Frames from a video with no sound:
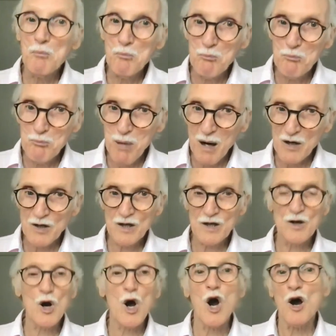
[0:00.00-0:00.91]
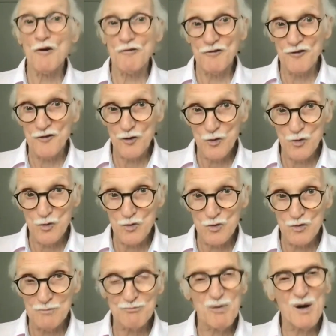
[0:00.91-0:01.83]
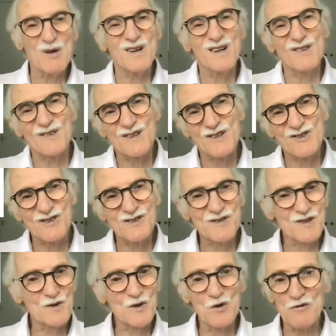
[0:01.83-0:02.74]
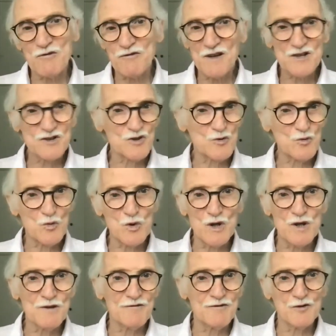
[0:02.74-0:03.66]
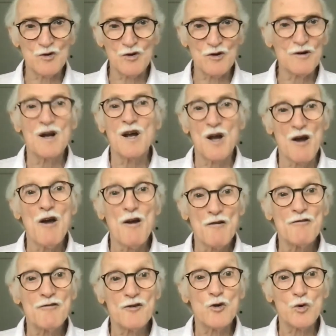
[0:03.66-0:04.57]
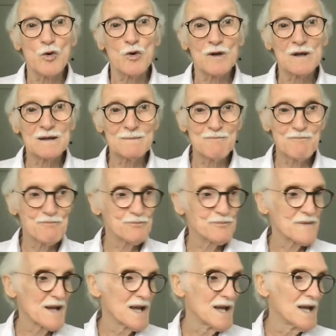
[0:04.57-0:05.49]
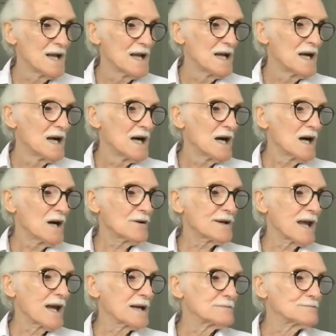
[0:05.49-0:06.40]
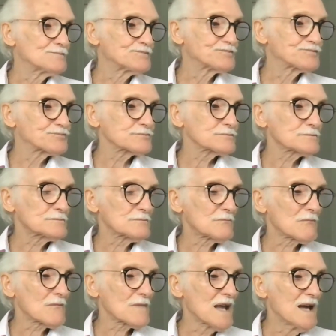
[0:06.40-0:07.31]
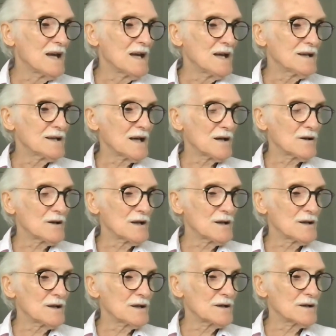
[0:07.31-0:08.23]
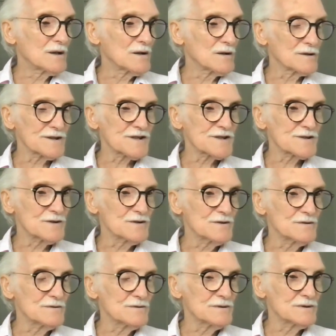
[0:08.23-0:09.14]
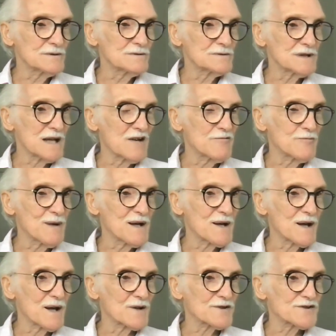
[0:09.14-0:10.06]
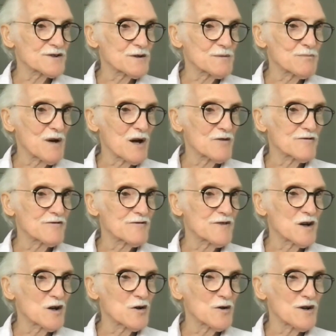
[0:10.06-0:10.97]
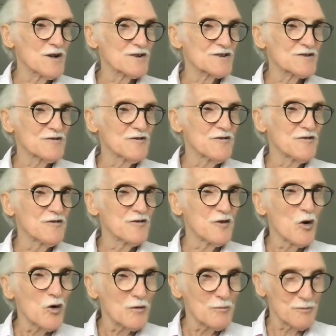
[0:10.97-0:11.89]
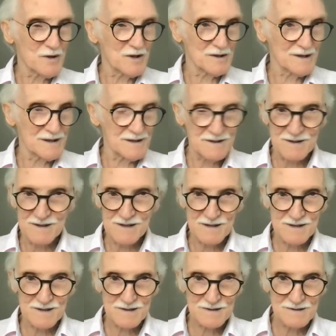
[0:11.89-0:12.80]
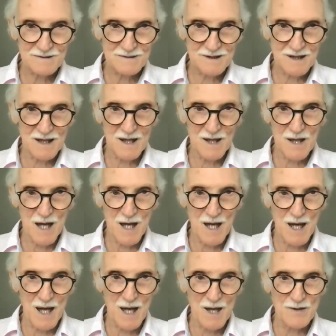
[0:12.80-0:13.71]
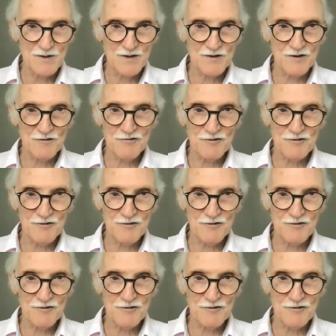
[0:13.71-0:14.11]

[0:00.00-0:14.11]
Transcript: bunker of fuel. Bunkerage is an old-fashioned word for fuel. Okay. Now, also, I've been asked about various formulas and the